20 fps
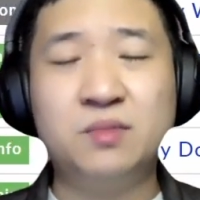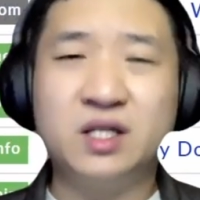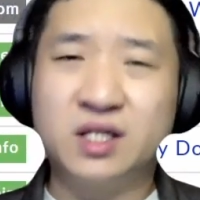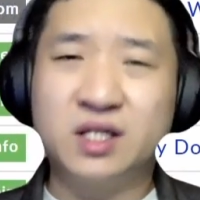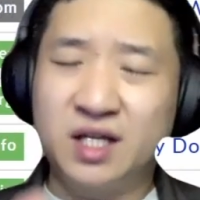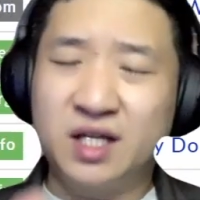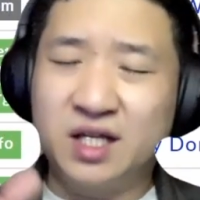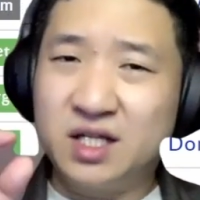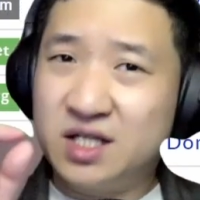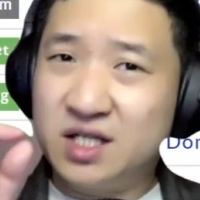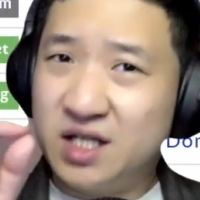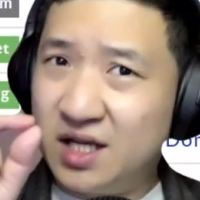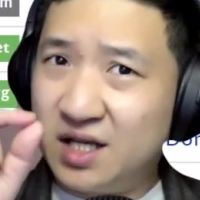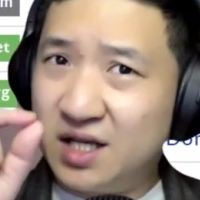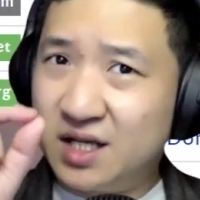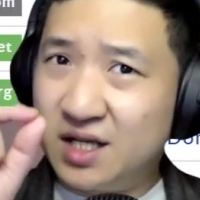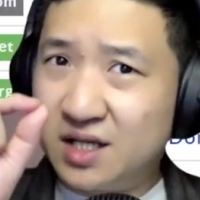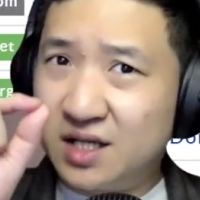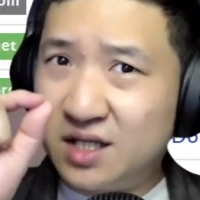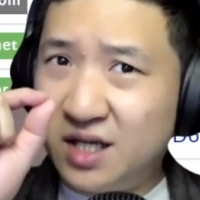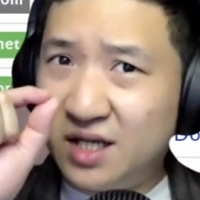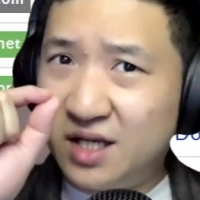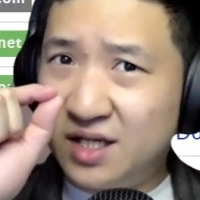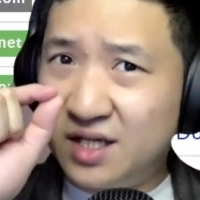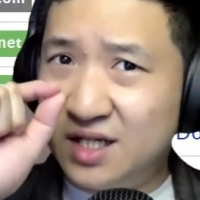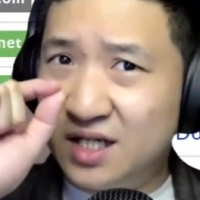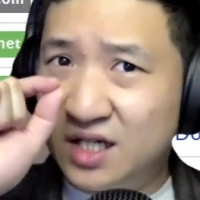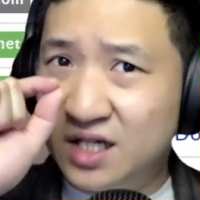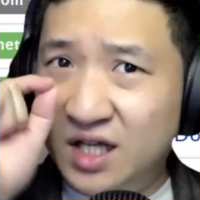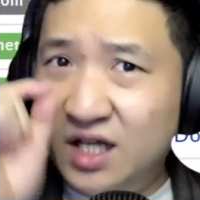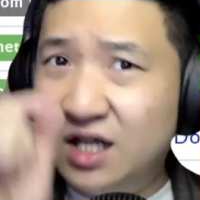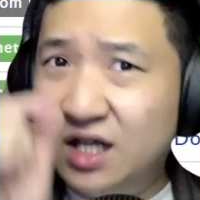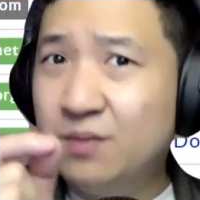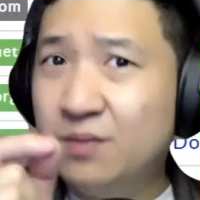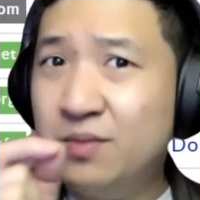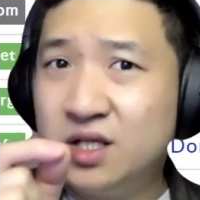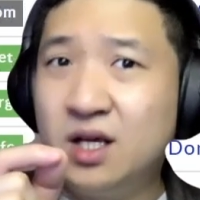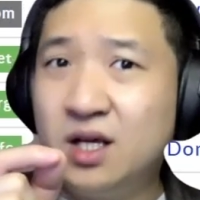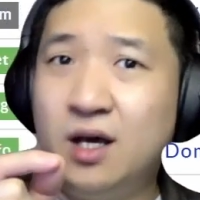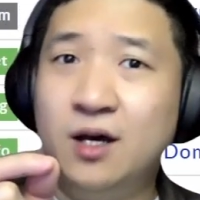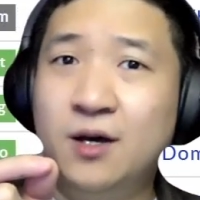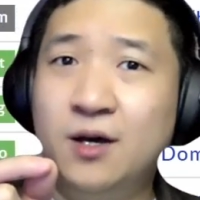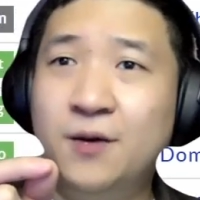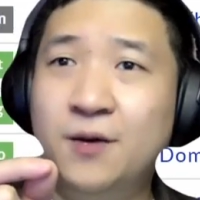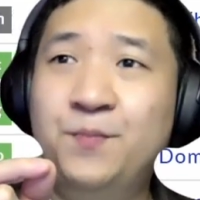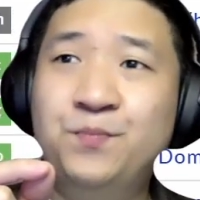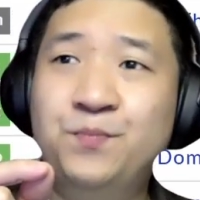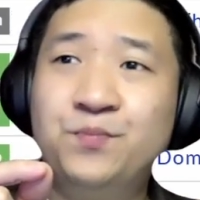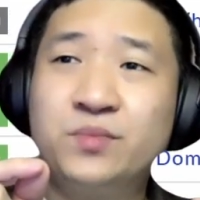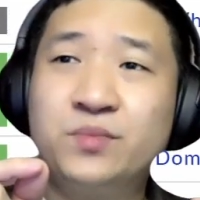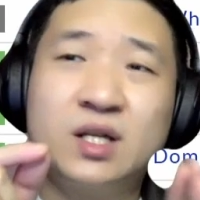it's actually take a little bit time